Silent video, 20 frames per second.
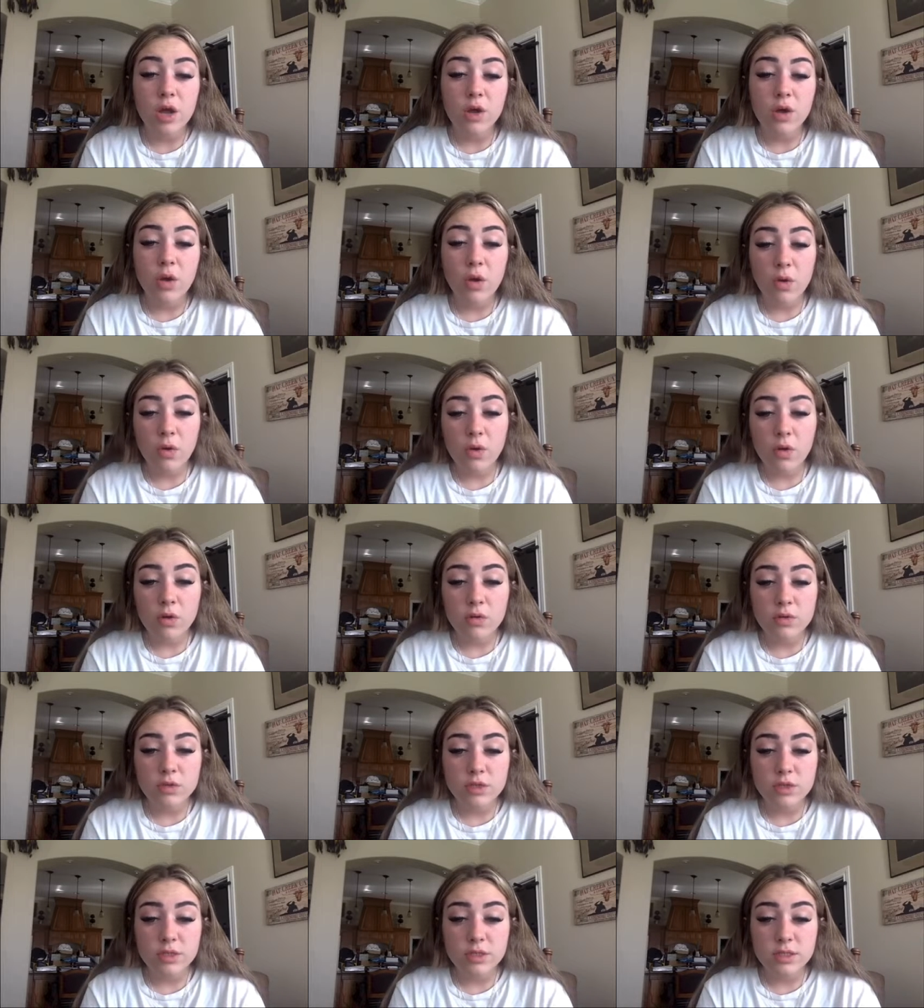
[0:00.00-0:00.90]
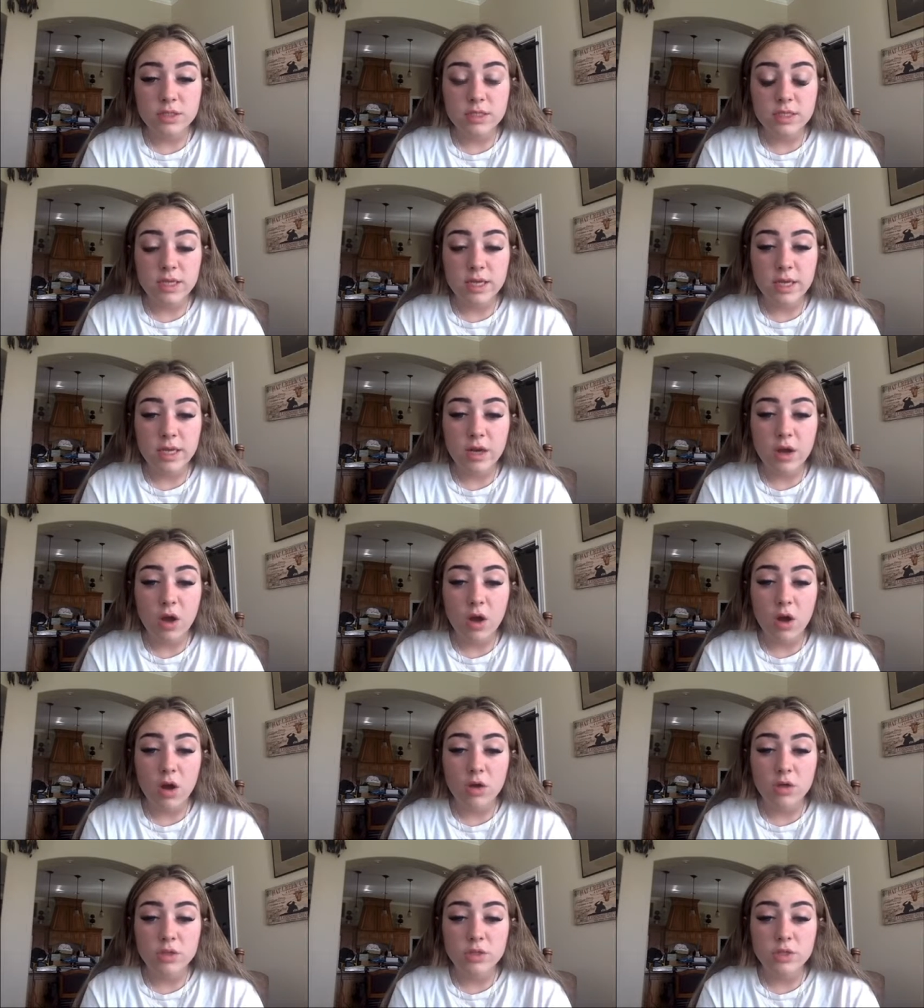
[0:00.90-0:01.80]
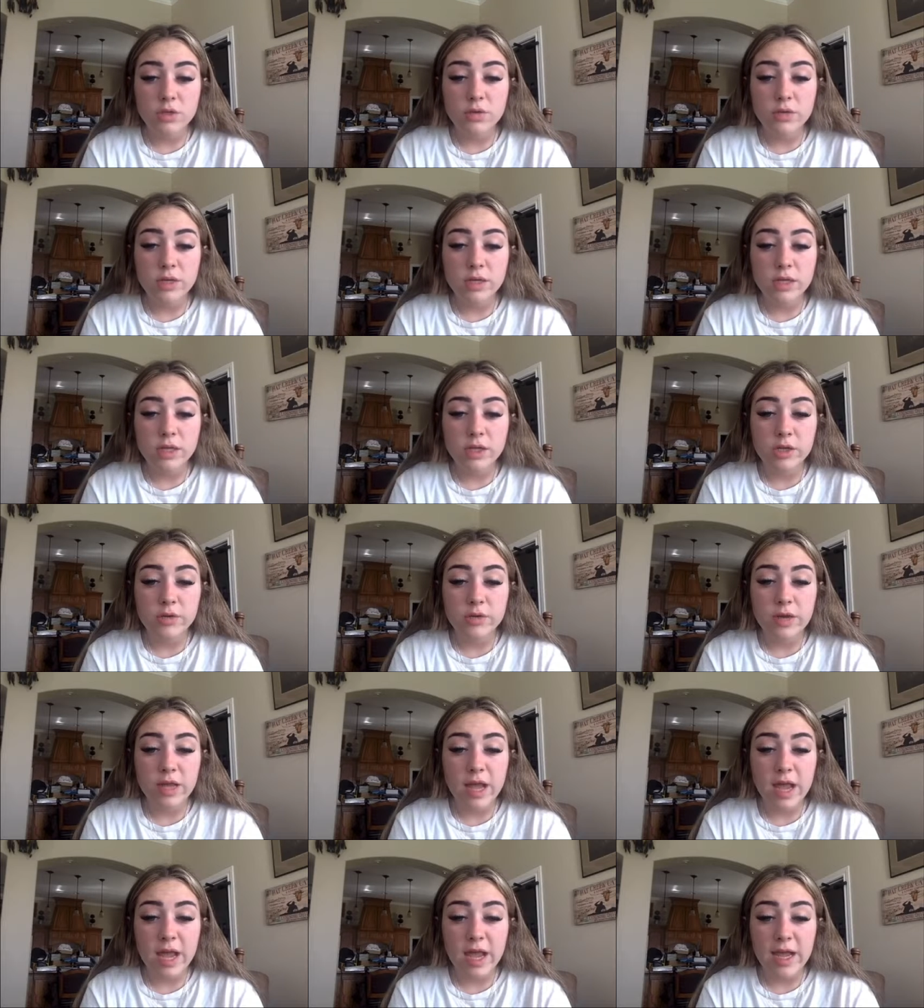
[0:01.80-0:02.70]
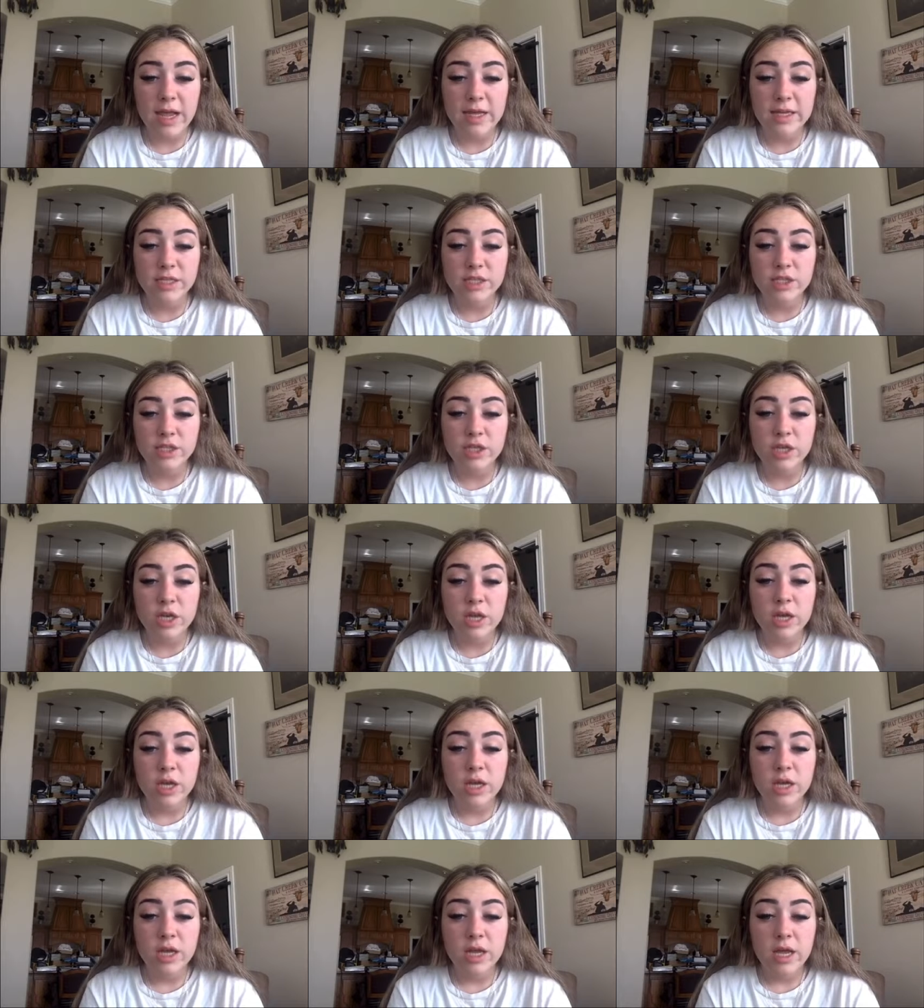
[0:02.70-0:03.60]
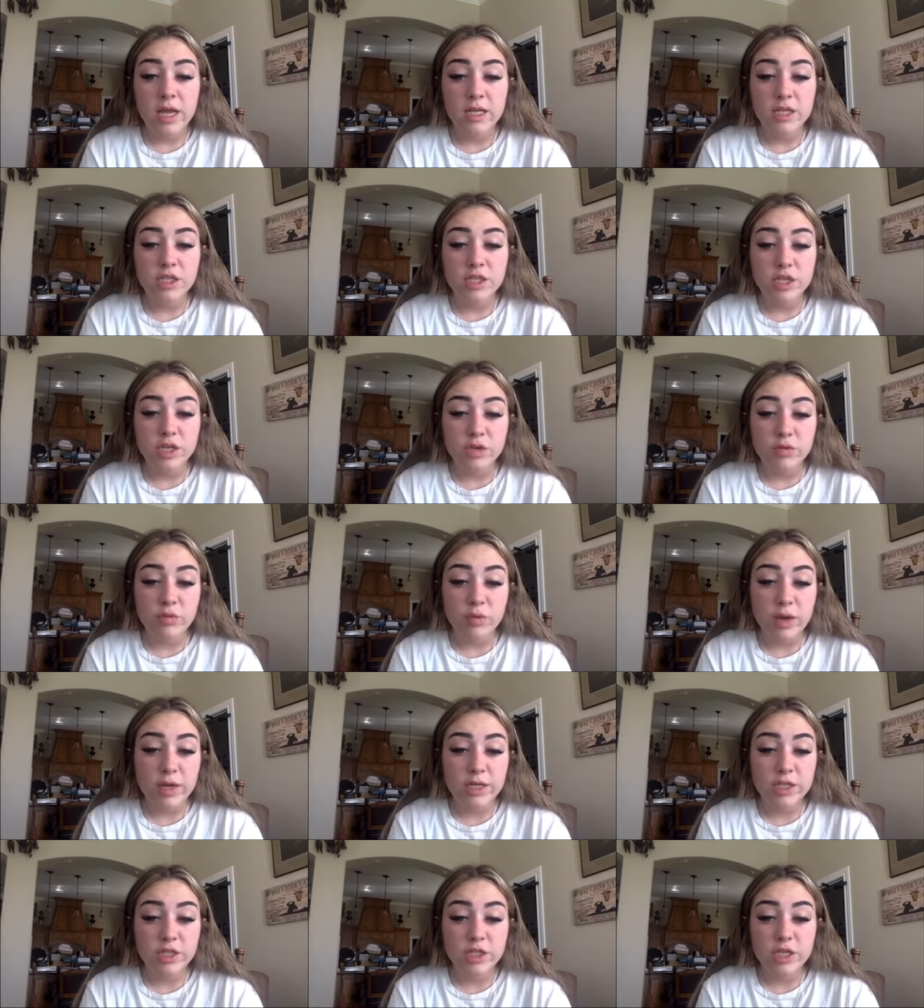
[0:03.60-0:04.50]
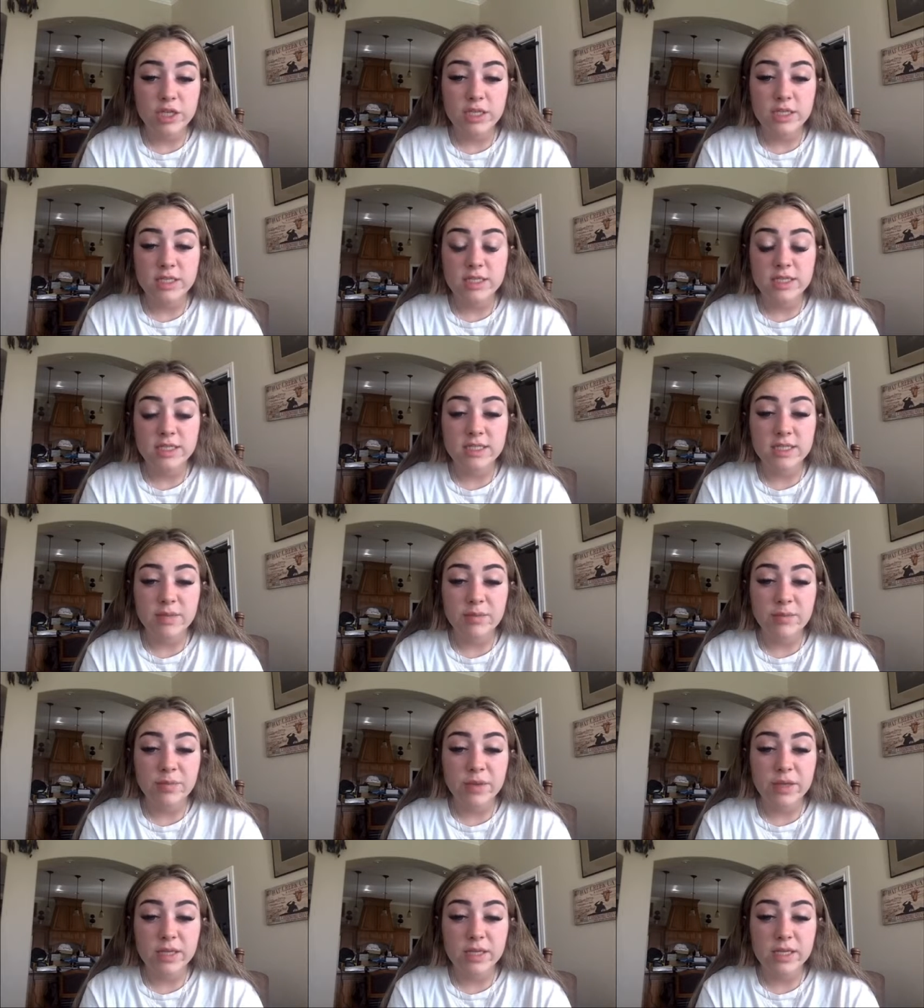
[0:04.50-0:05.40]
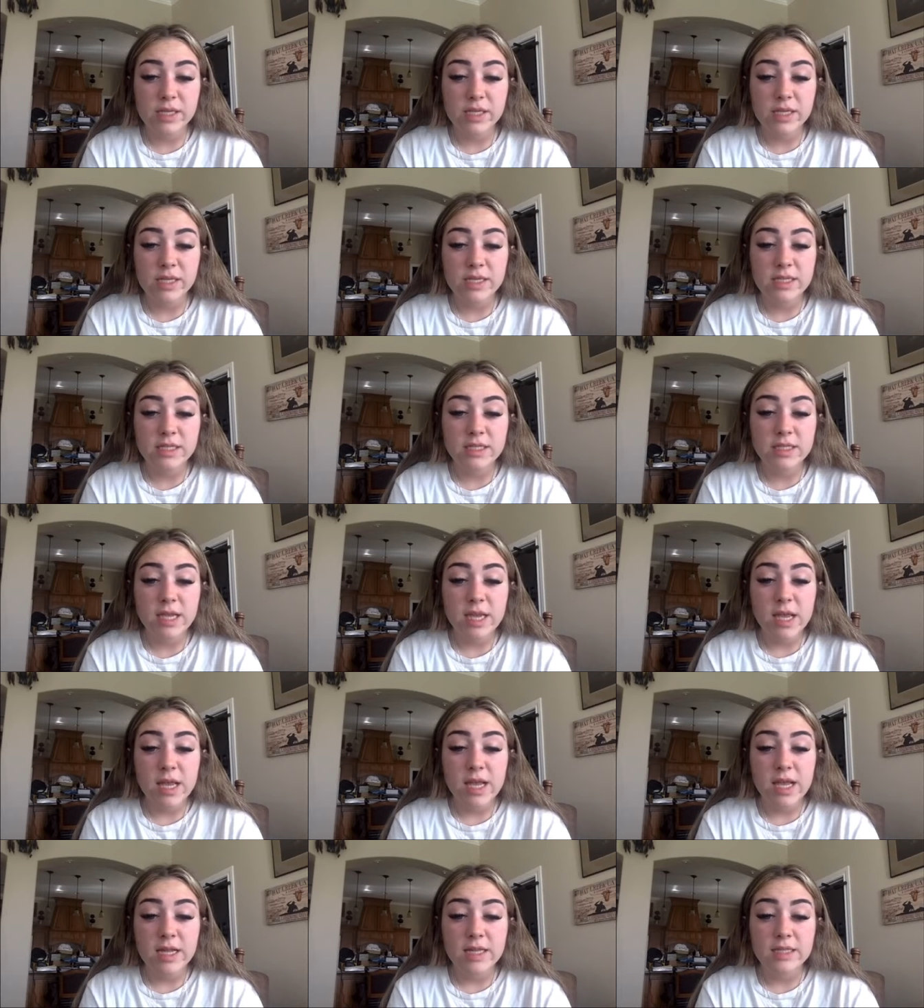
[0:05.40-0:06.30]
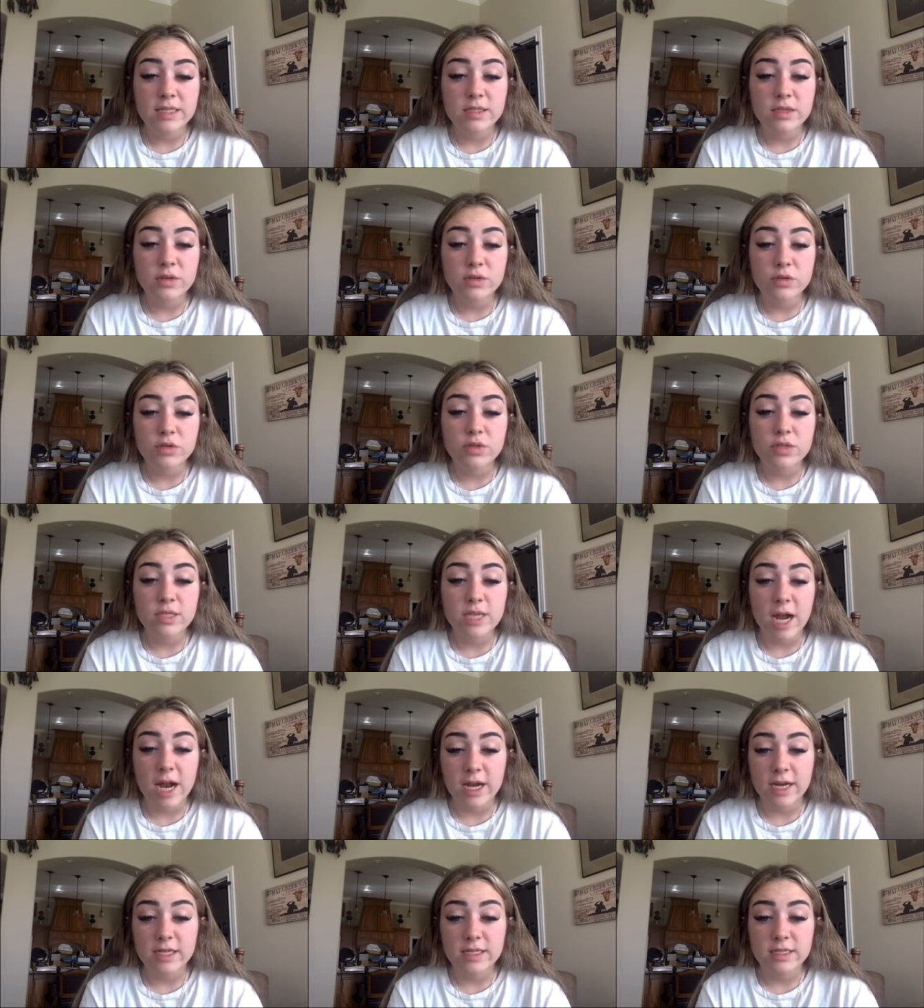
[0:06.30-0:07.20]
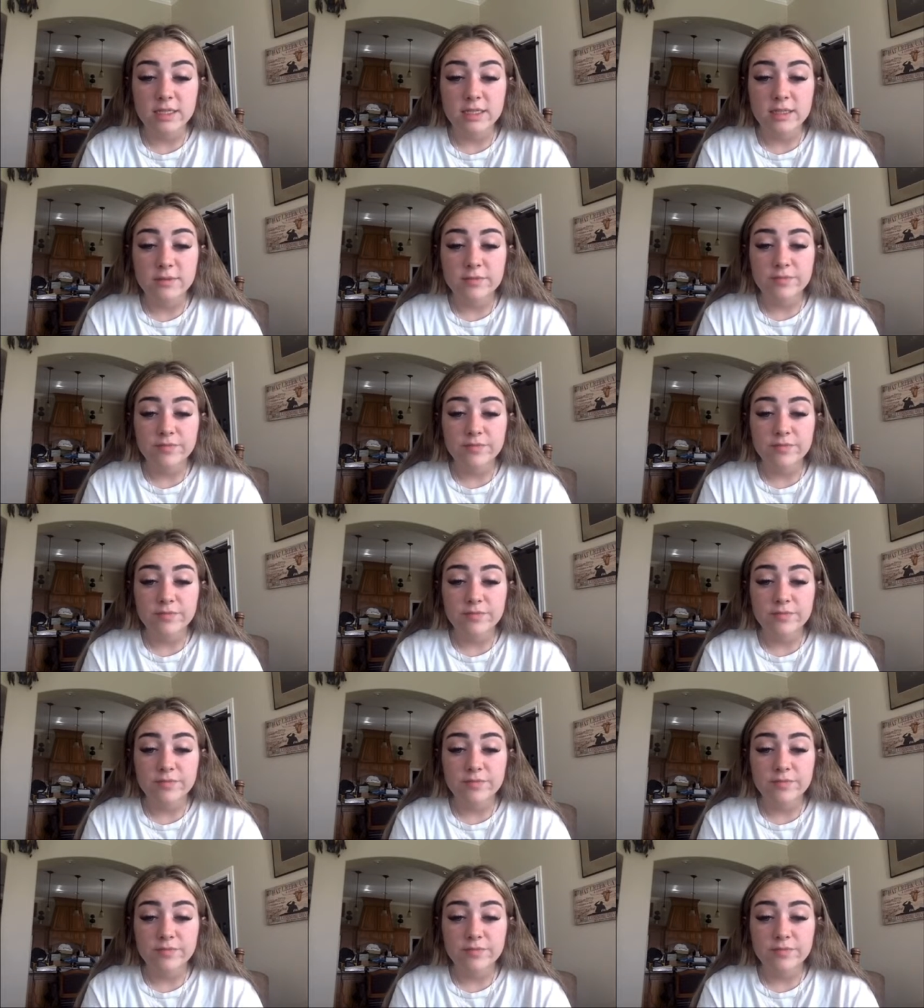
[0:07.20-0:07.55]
co-cultures can also include age and generation, disabilities, and social status.